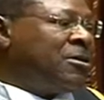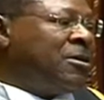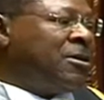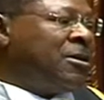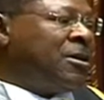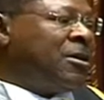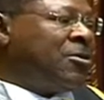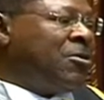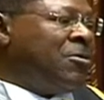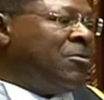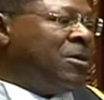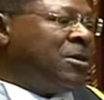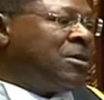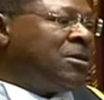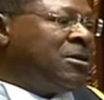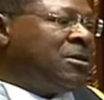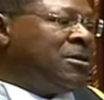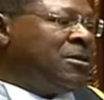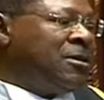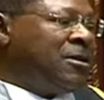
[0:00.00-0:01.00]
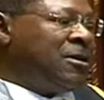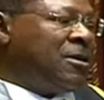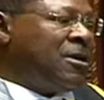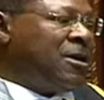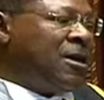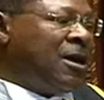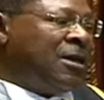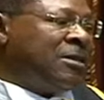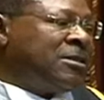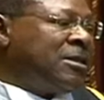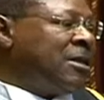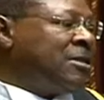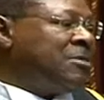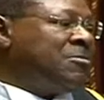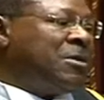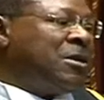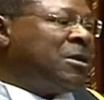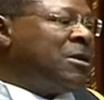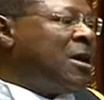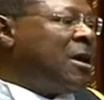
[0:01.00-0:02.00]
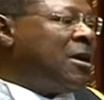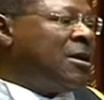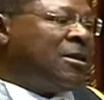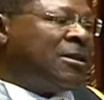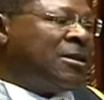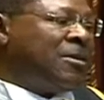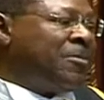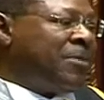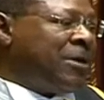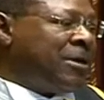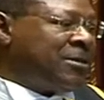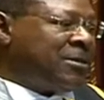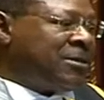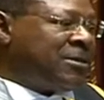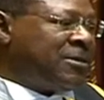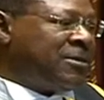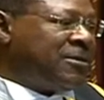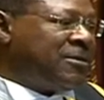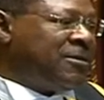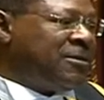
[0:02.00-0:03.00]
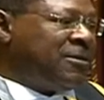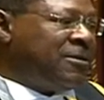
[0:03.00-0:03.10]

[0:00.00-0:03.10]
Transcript: in the committee as has been done in the past.